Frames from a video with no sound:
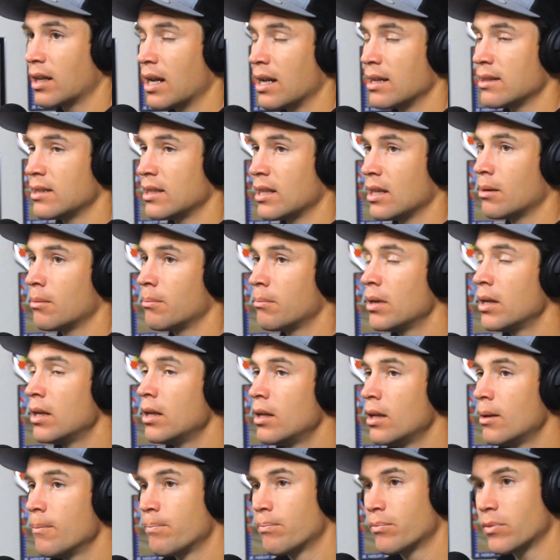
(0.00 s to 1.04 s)
KTM,
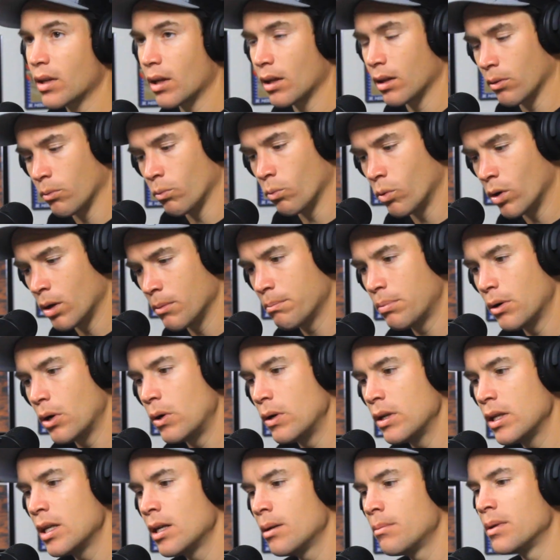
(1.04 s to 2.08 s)
one
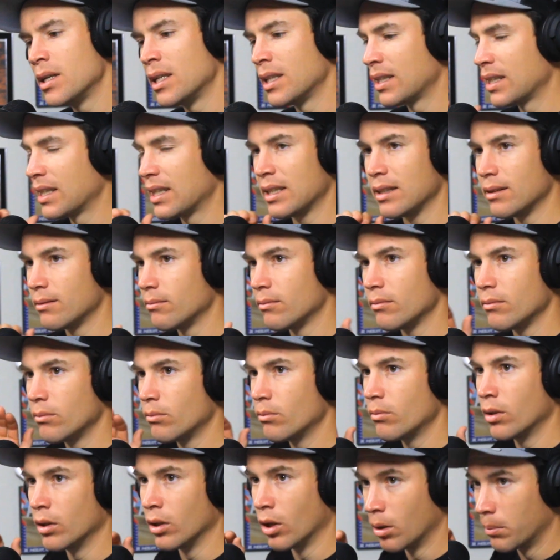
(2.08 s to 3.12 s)
podium and
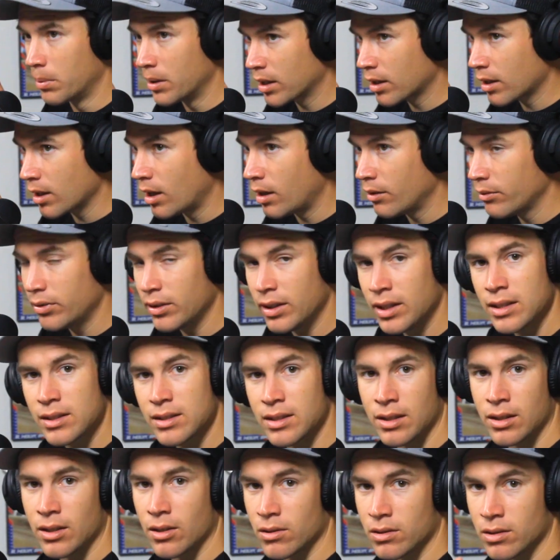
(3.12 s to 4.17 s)
a little bit of confidence,
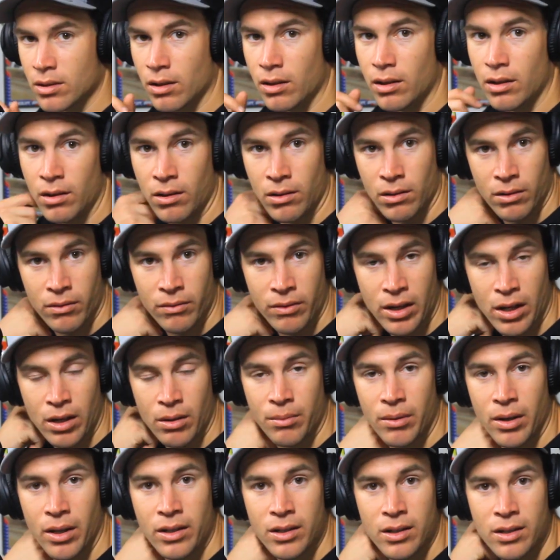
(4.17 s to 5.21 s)
and those Oliveira
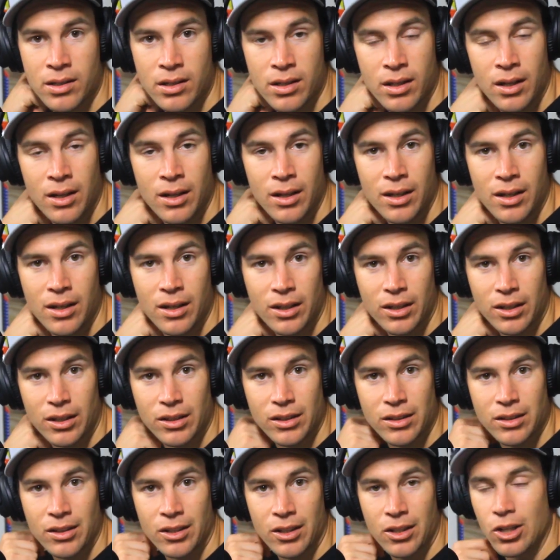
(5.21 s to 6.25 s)
brothers
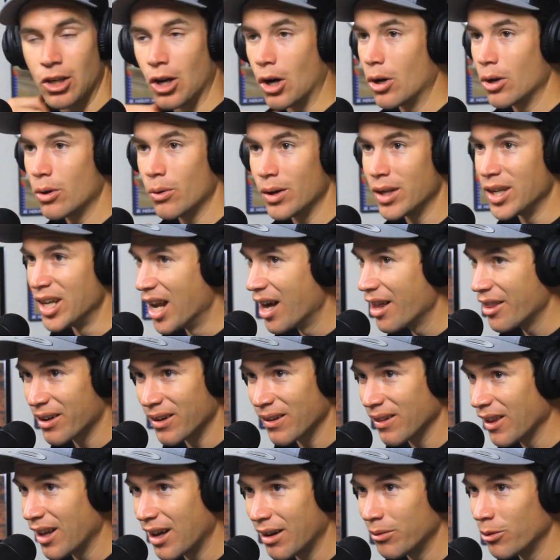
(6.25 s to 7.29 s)
go to another
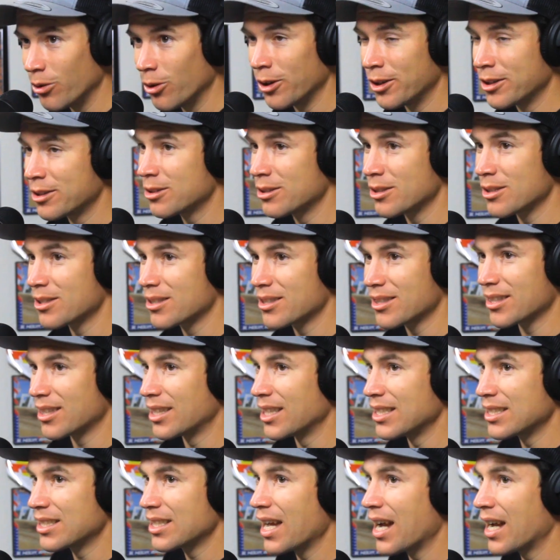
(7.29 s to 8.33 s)
level. It's just,
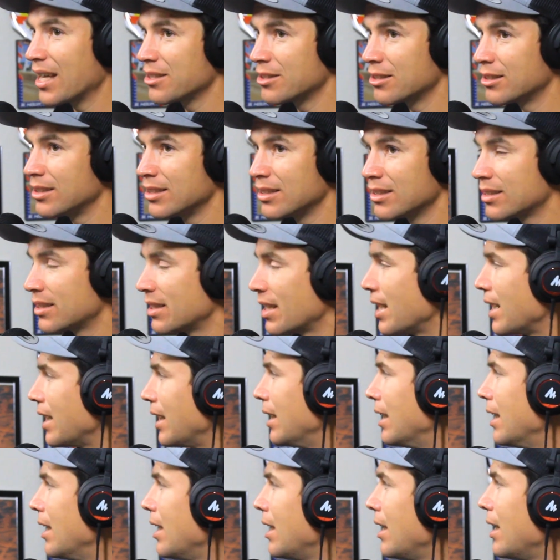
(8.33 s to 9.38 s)
these guys are
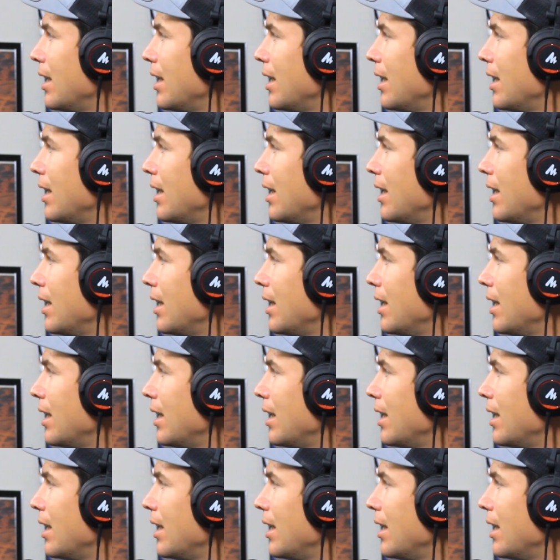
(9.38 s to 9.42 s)
insane.